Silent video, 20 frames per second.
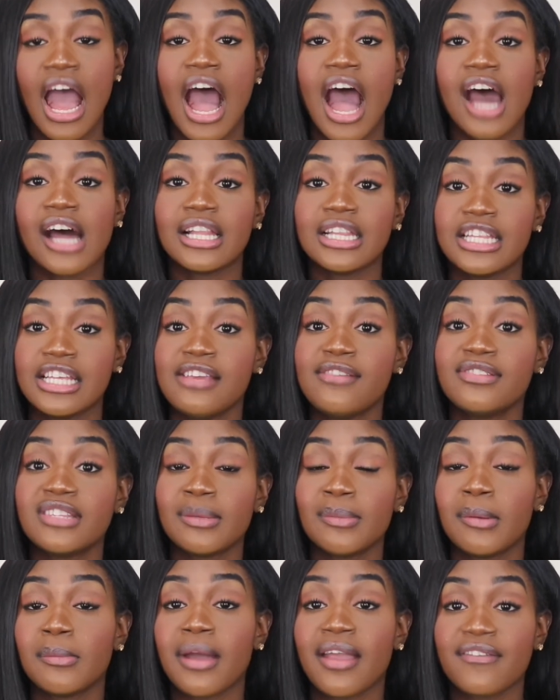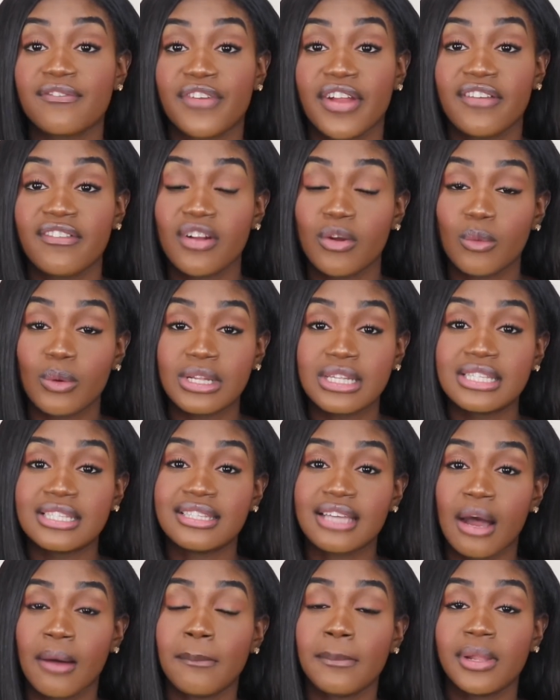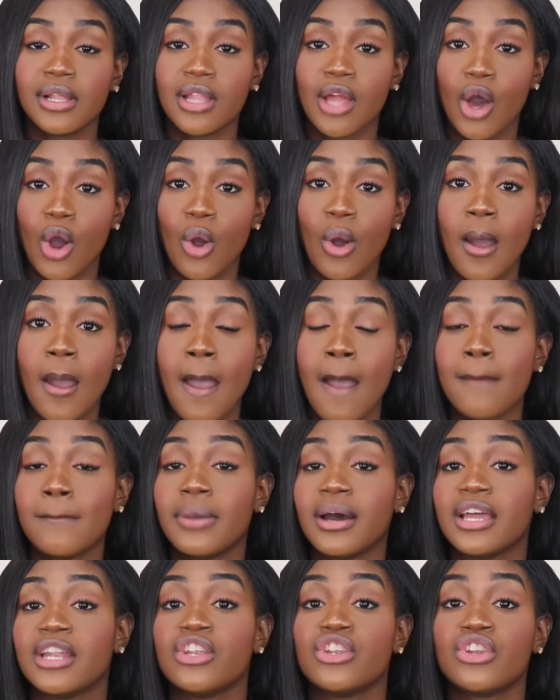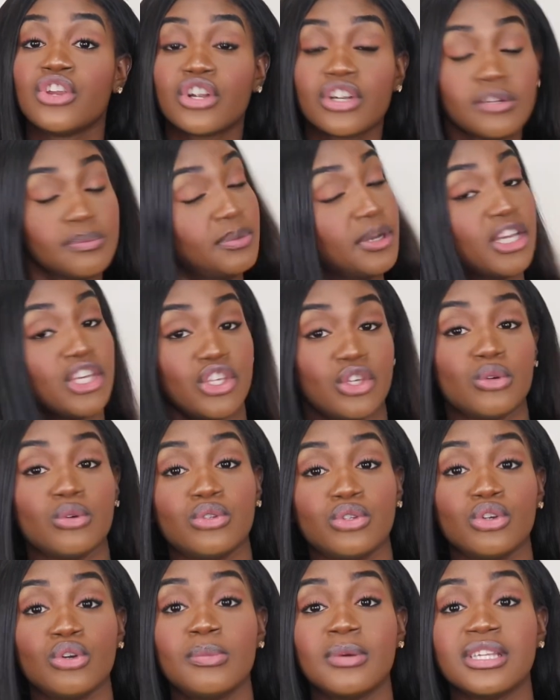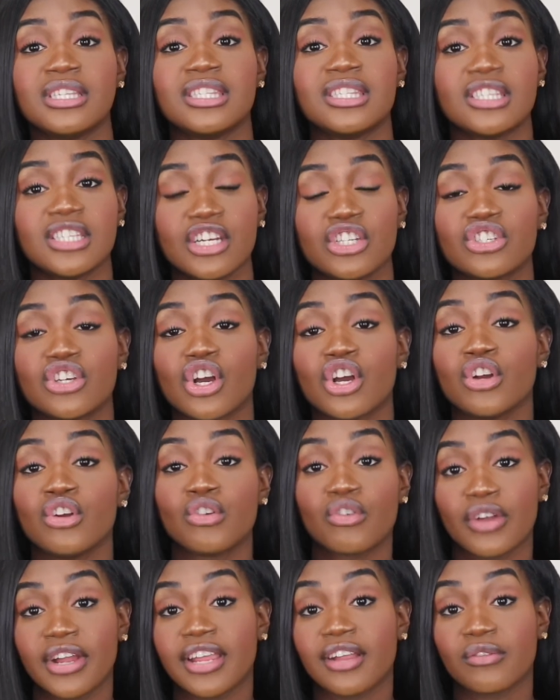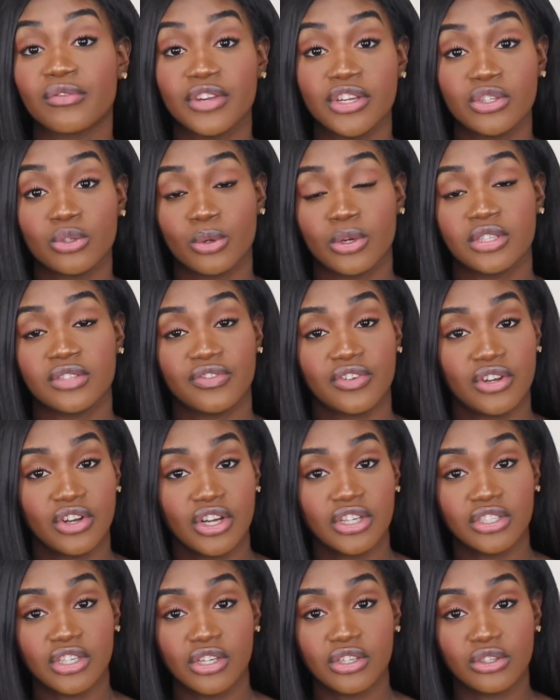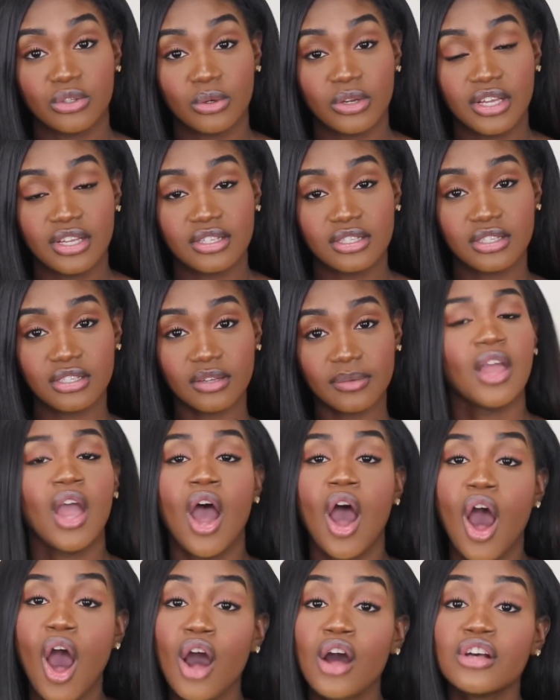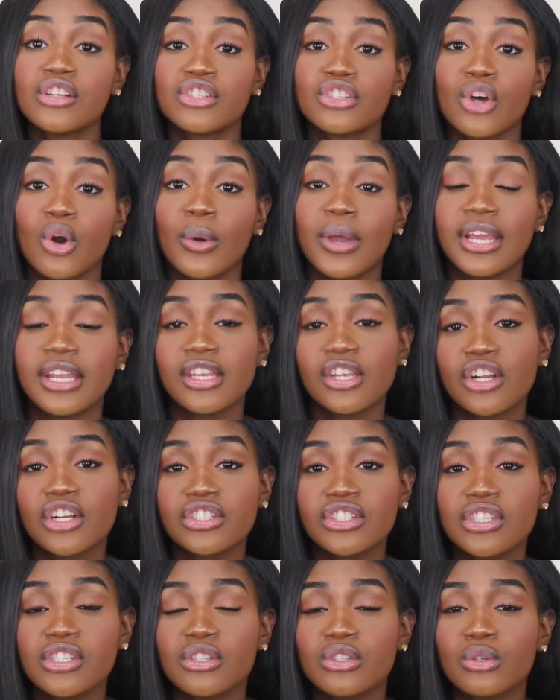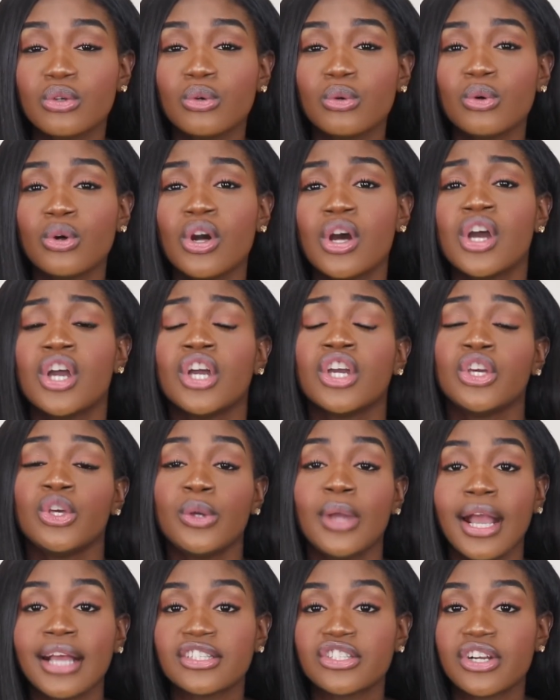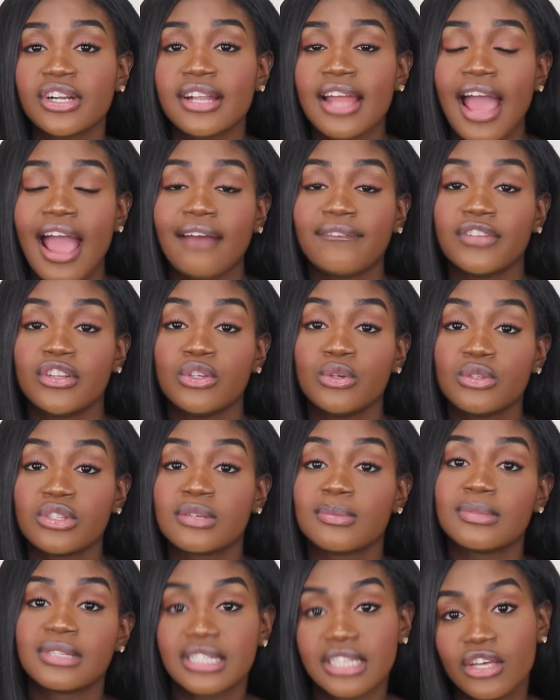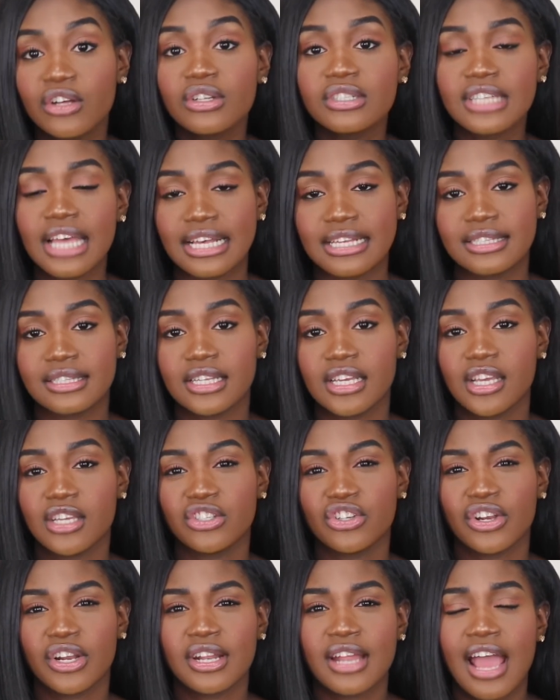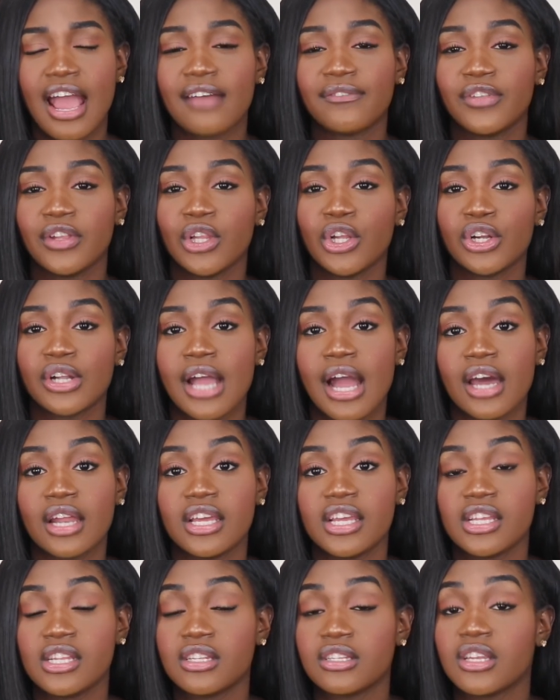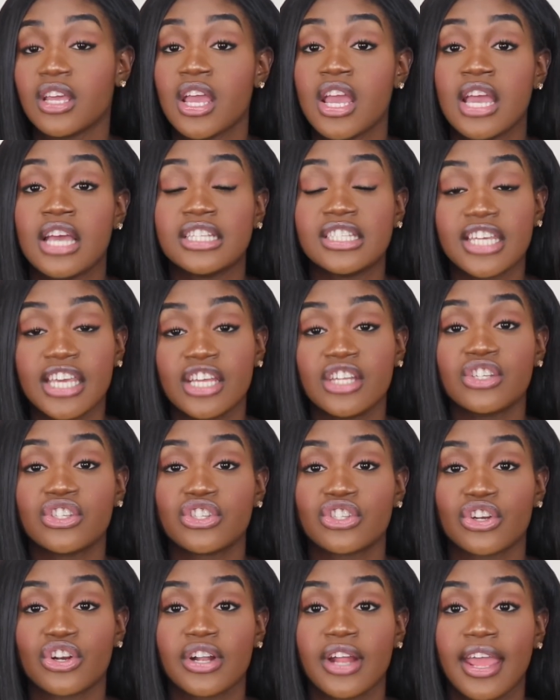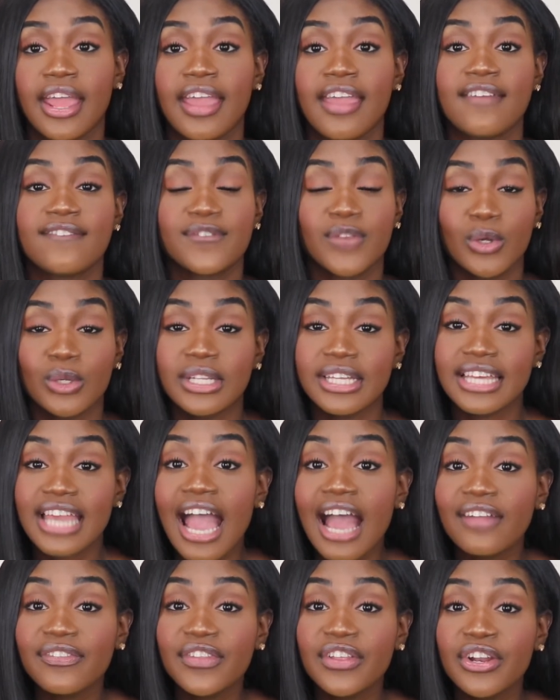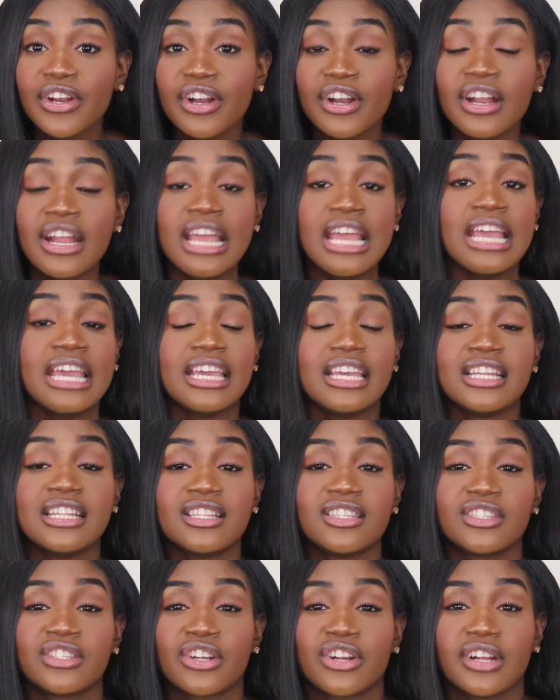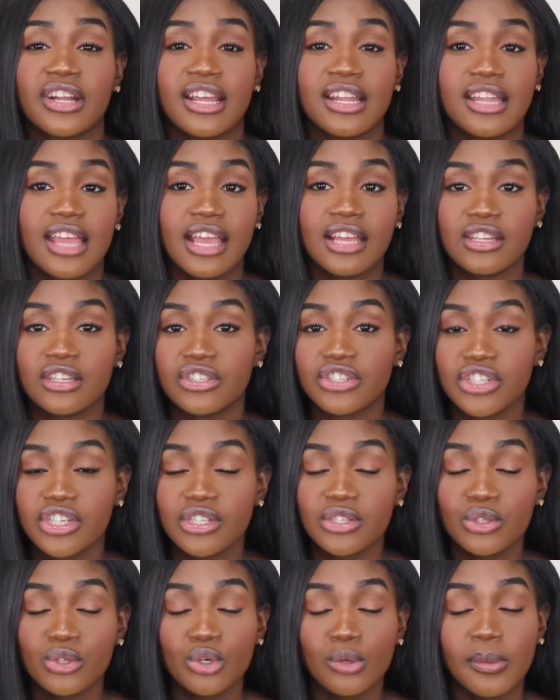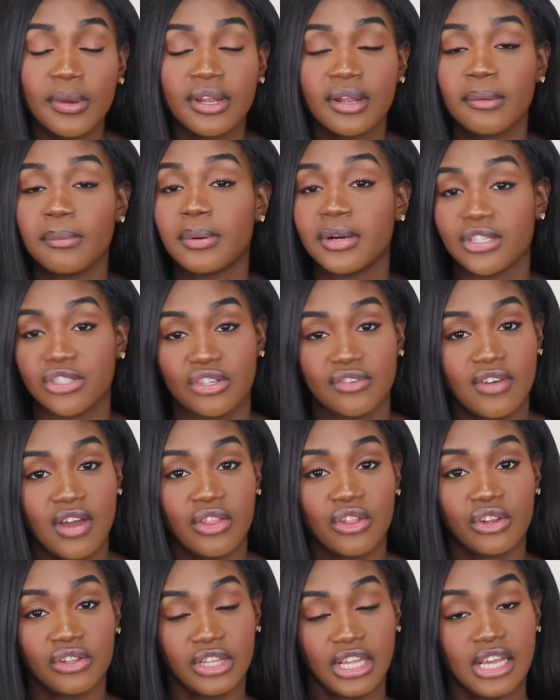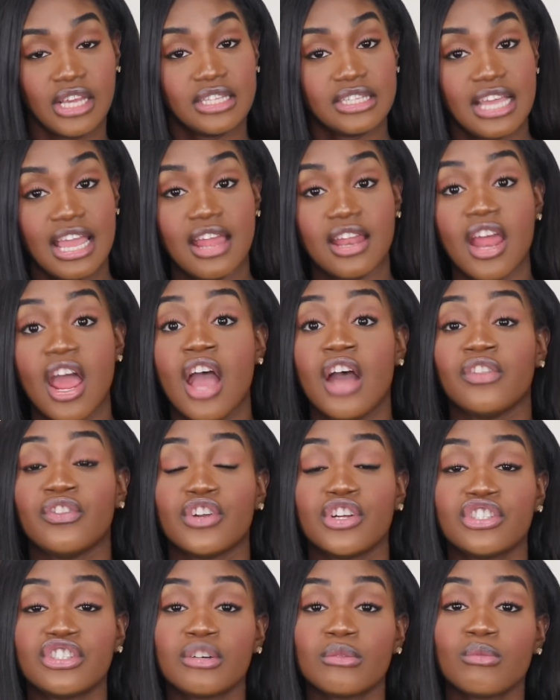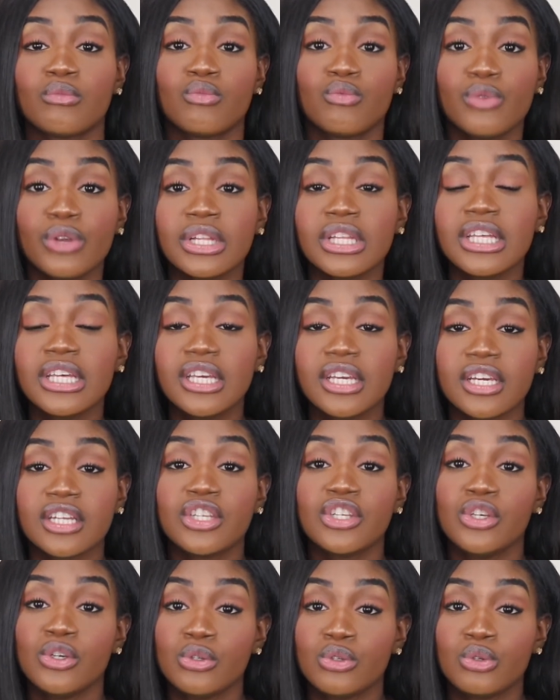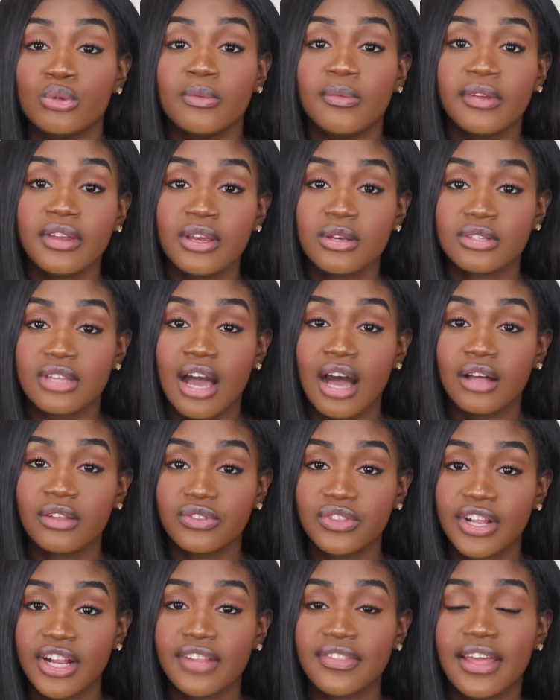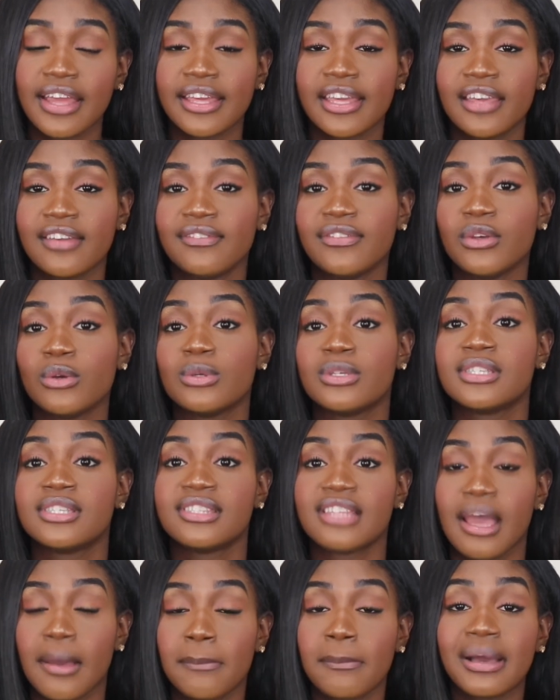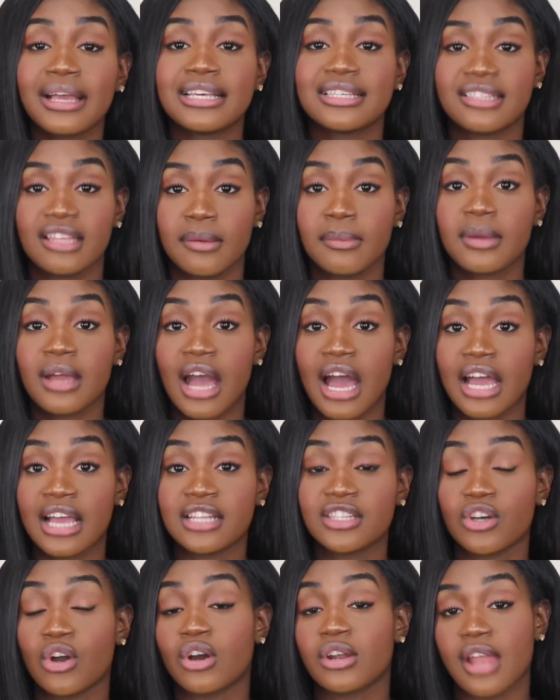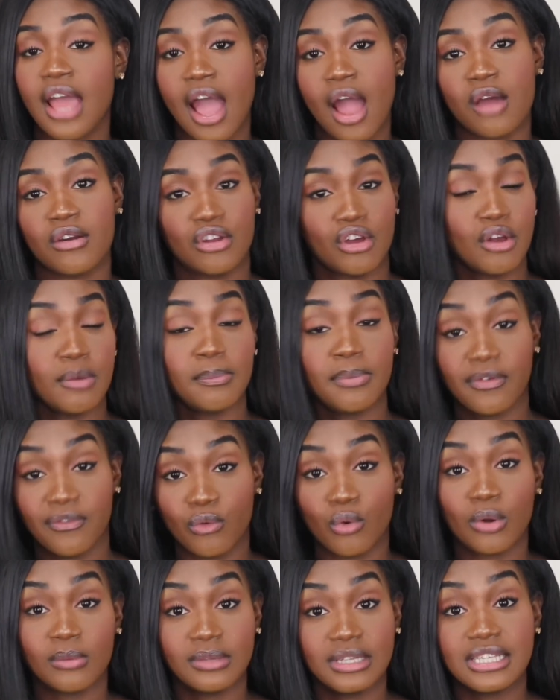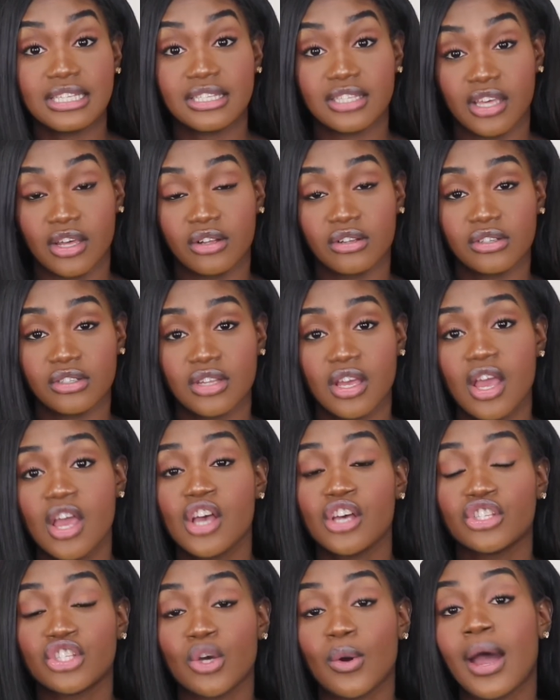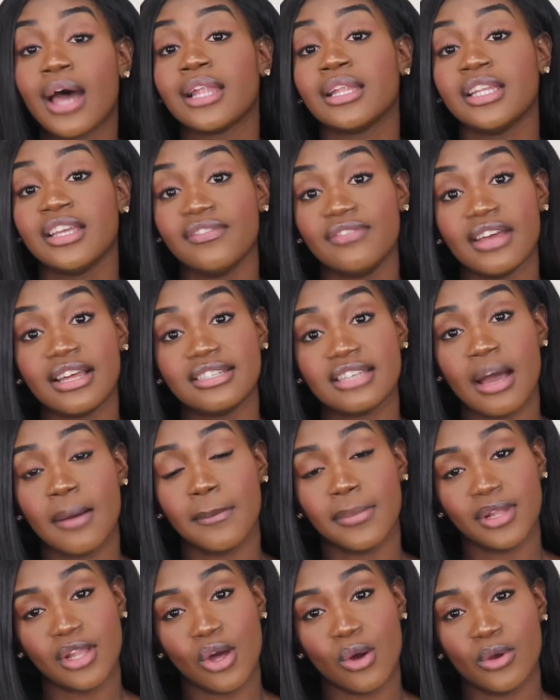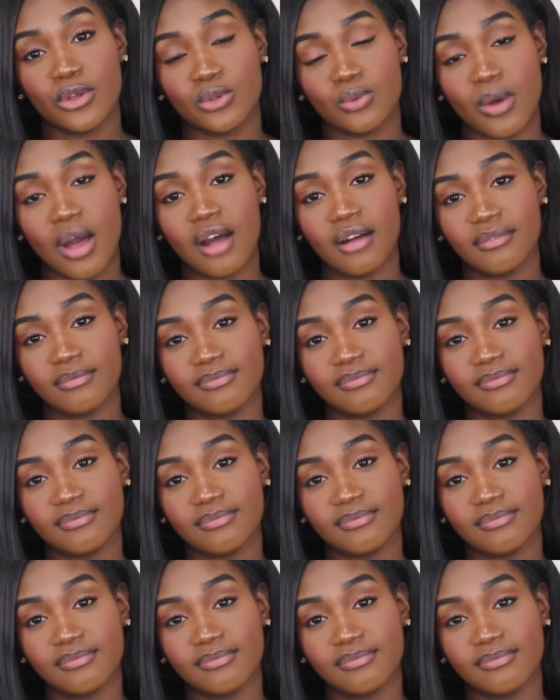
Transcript: I'll leave some of my favorite ones down below, but YouTube is such a great resource for nursing students. Also, in nursing school, you guys are going to have to do some skill testings. You're going to have to learn how to insert a Foley catheter, insert an NG tube, and a bunch of other things. And there's some really good YouTube videos out there that give you step-by-step guides on how to perform these skills. So I'll leave that down below as well.